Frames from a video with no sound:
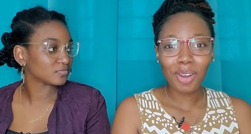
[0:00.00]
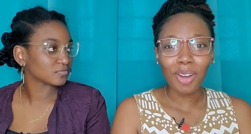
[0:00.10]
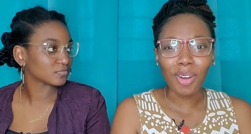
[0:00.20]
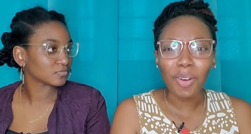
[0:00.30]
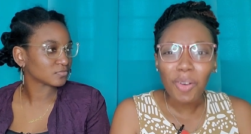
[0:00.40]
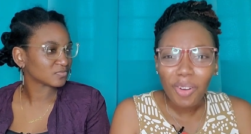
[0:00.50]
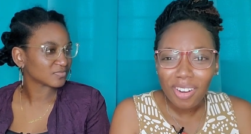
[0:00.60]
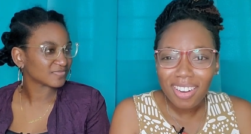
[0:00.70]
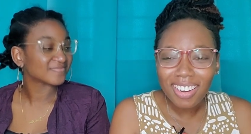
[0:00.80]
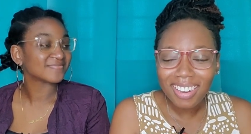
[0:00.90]
Speaker 1: Go.
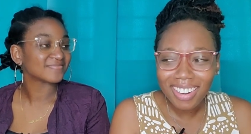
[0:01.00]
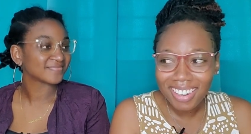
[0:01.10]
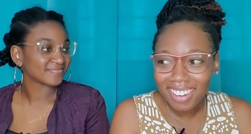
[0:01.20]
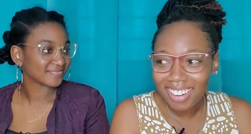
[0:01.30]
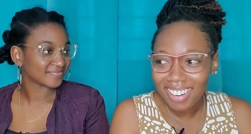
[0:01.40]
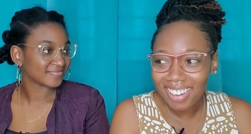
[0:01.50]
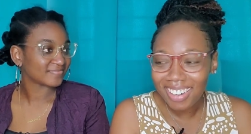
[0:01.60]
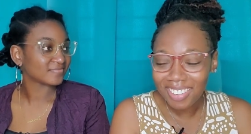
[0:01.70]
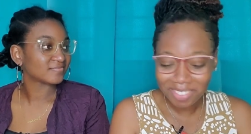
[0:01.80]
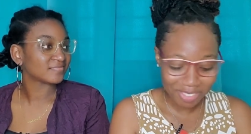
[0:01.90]

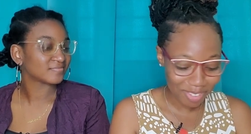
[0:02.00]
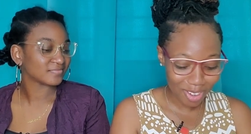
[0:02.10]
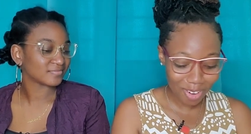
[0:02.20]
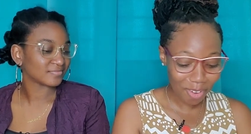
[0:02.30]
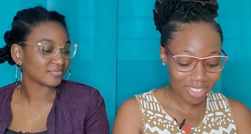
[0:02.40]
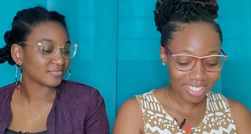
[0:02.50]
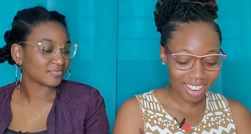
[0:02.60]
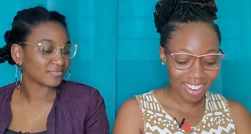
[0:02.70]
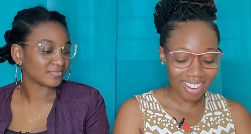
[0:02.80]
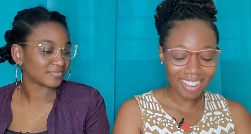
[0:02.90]
No, go
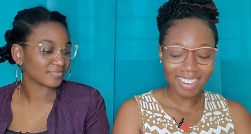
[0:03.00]
sang.